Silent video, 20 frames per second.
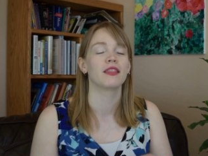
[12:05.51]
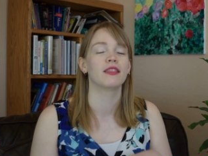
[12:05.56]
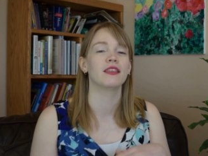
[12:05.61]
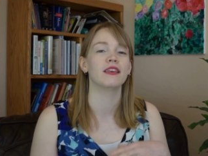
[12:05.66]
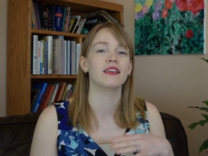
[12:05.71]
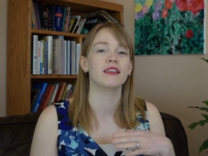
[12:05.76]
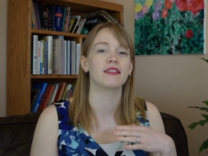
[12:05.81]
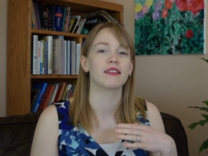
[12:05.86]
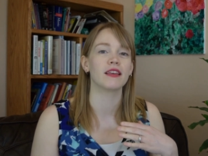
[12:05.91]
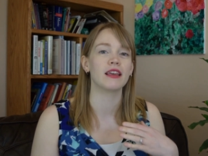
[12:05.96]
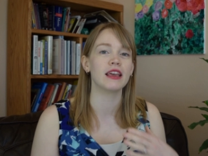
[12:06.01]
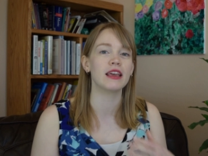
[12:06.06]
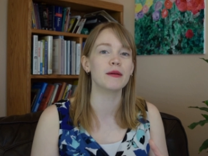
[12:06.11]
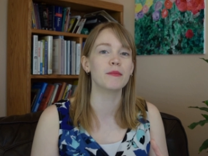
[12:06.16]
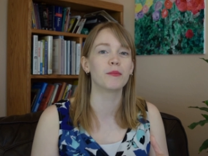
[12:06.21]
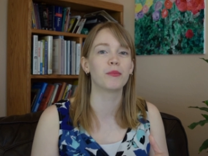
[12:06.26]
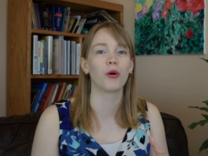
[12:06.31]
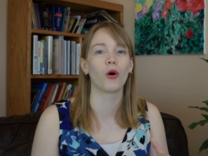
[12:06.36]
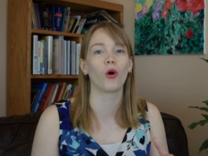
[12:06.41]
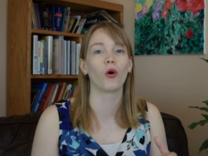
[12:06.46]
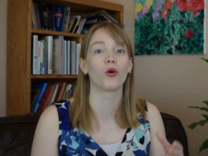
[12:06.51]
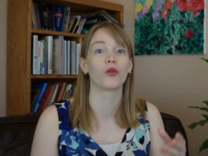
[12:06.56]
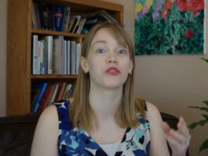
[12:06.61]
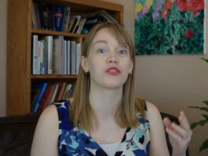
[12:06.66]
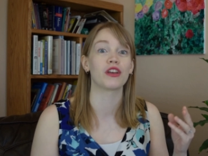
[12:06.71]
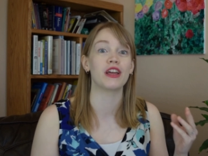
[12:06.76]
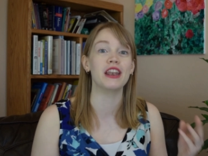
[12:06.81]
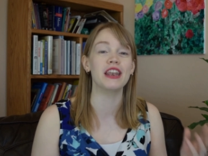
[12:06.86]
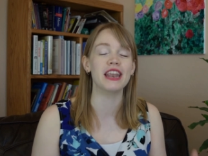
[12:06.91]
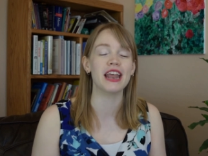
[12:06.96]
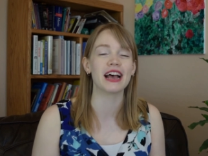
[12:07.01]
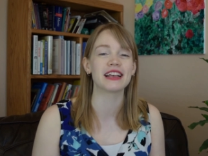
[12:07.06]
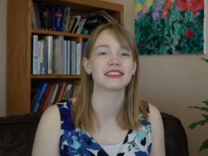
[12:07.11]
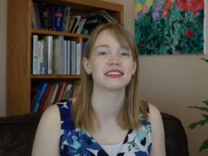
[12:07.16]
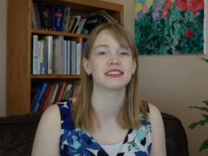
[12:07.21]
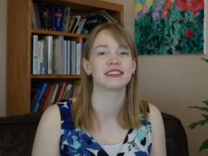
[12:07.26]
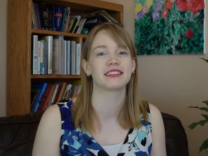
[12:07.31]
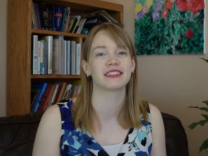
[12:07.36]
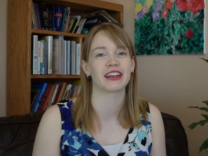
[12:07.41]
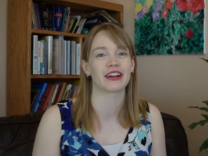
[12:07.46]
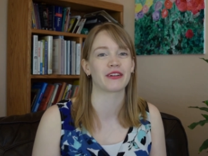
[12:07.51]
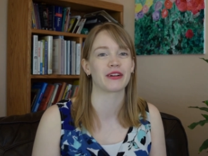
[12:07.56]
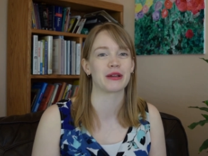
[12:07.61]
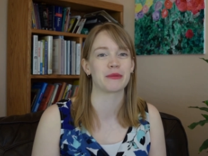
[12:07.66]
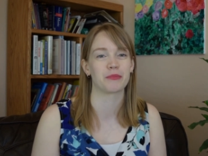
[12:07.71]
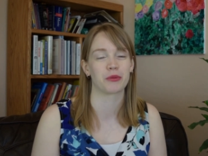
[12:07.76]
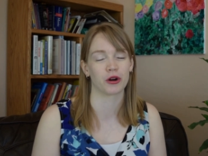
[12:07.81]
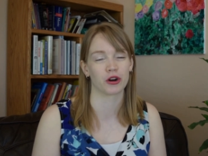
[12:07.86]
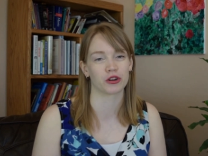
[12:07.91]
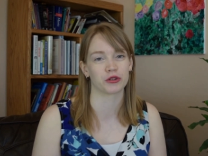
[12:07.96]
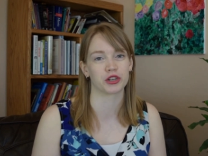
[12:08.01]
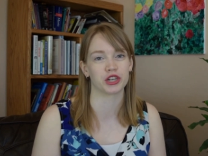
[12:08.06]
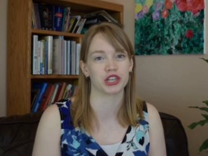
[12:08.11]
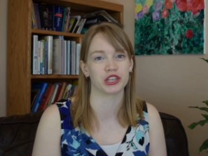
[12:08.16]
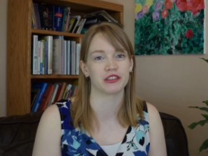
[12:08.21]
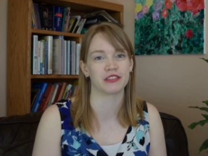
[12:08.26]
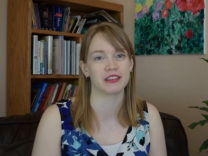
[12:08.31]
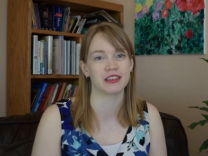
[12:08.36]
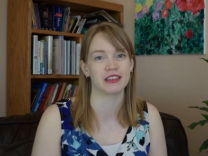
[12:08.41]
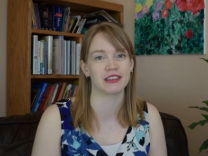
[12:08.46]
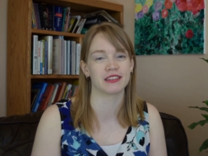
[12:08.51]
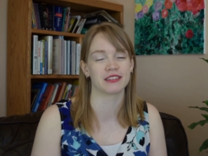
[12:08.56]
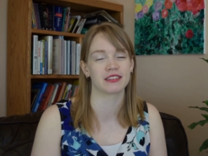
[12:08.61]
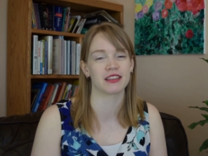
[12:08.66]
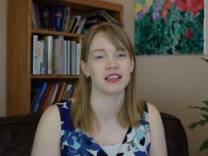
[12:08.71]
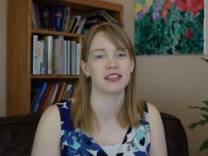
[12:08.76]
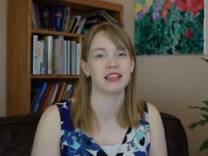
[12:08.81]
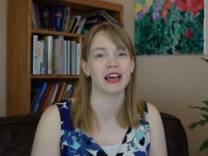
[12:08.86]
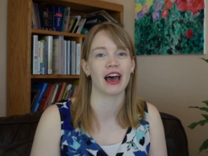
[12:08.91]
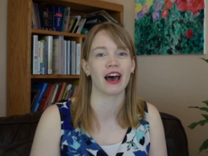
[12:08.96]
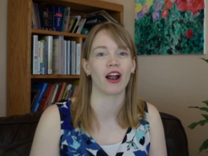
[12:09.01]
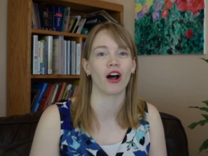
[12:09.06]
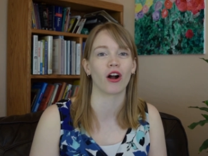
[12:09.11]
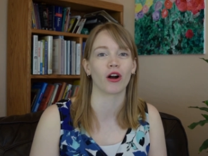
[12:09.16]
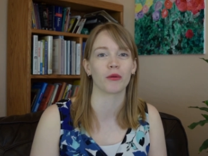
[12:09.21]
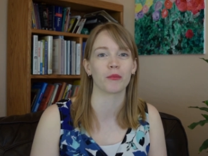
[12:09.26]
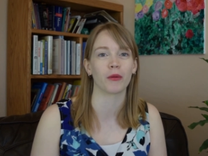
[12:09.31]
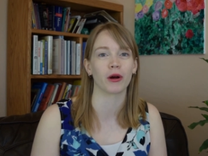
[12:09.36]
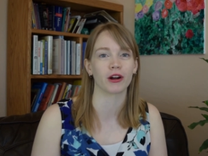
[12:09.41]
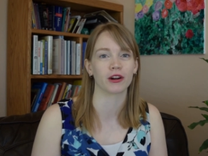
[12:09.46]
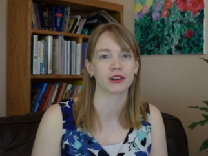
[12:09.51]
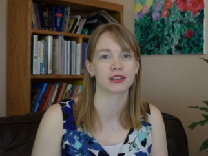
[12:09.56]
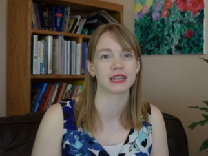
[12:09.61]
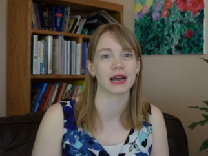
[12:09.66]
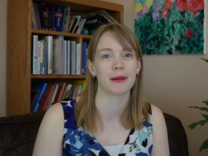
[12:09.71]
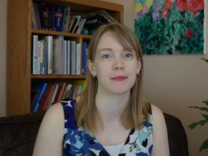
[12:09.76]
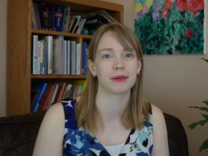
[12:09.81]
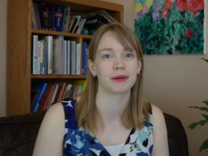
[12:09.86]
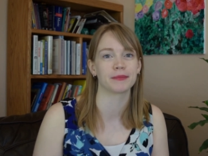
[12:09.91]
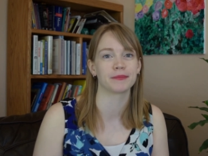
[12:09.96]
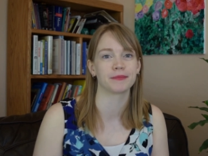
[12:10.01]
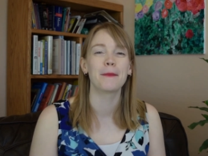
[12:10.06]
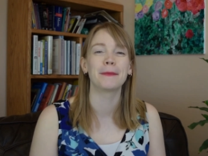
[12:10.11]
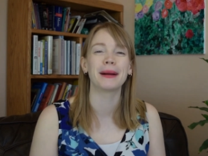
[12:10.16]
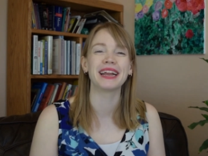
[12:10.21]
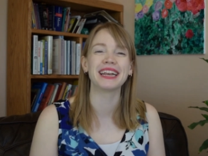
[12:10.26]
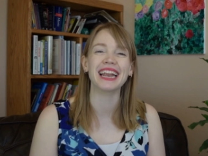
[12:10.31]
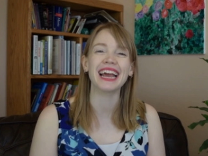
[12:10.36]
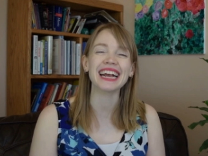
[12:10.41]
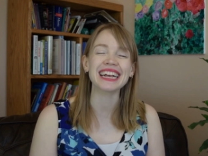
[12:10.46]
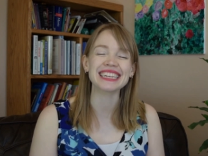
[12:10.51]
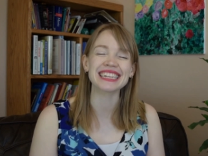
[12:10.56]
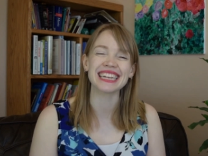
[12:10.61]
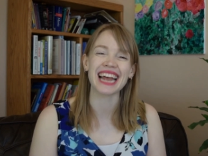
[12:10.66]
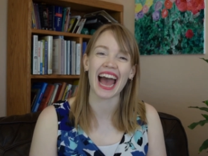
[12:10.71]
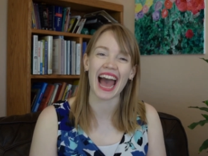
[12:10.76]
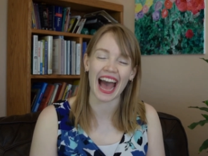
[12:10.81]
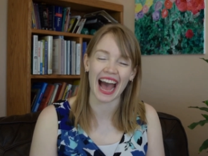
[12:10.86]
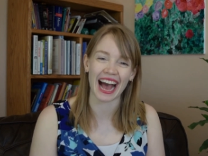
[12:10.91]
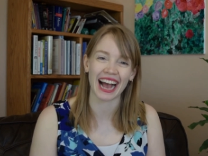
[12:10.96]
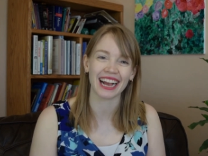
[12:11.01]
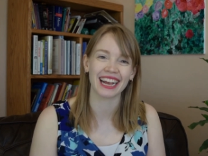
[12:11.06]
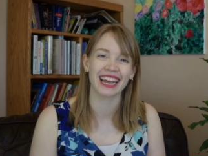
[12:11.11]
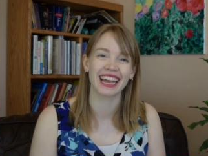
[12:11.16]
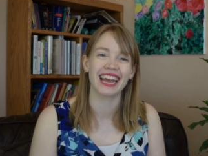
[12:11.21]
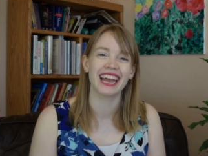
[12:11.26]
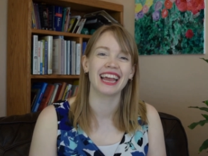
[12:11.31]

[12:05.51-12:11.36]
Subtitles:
these impulse necessary purchases that are marked up. My next hack